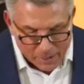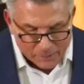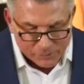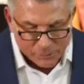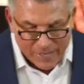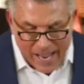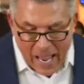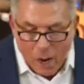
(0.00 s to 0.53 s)

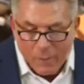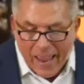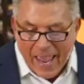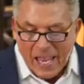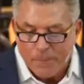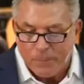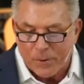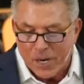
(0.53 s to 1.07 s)
So now,
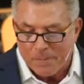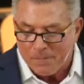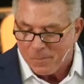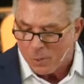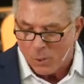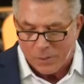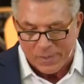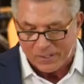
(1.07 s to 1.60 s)

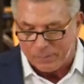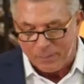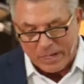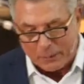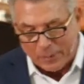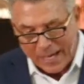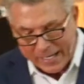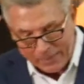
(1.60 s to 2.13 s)
Abram, oh, this
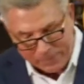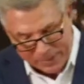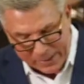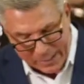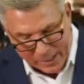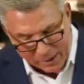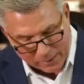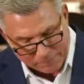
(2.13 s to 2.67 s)
big right up in
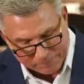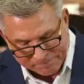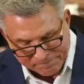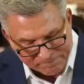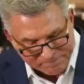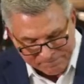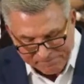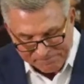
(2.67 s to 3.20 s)
here.
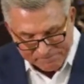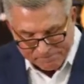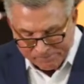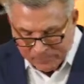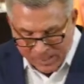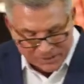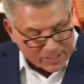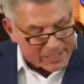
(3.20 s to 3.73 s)

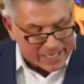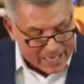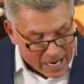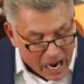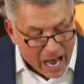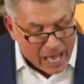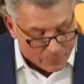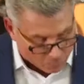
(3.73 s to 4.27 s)
This is going to get
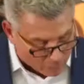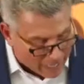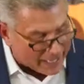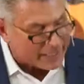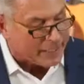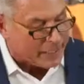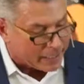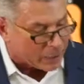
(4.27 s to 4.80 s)
hot
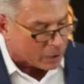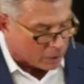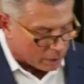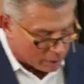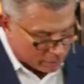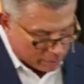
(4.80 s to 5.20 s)
right here.